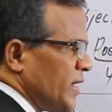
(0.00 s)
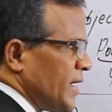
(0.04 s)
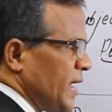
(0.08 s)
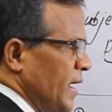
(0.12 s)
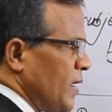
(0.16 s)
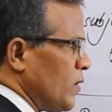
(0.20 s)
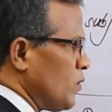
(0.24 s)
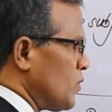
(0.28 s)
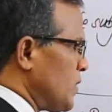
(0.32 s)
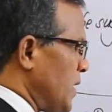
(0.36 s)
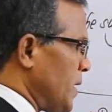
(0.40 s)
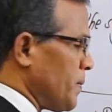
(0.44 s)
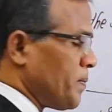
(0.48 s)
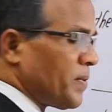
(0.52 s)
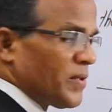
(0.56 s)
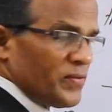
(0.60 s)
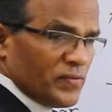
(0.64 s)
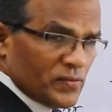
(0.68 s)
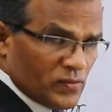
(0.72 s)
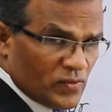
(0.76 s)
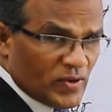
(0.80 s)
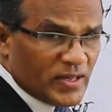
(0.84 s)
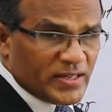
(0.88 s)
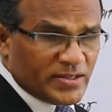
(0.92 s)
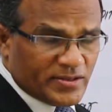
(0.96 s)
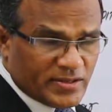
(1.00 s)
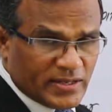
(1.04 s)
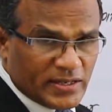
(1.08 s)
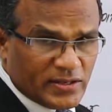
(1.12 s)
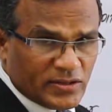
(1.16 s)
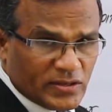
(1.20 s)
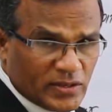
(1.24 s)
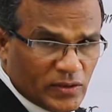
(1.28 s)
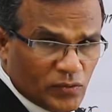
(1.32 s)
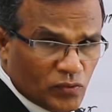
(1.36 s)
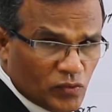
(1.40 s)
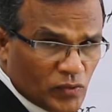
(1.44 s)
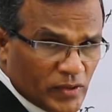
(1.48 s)
and how type of
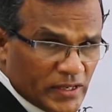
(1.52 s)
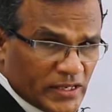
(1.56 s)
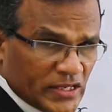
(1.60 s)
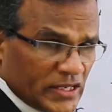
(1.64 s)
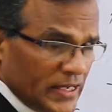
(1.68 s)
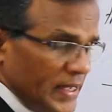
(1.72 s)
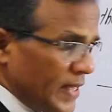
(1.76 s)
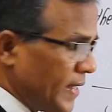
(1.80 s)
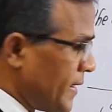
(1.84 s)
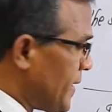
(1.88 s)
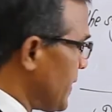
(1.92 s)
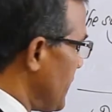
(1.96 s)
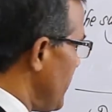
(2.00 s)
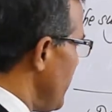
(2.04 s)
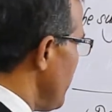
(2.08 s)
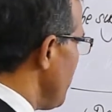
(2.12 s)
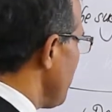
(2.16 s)
questions if we take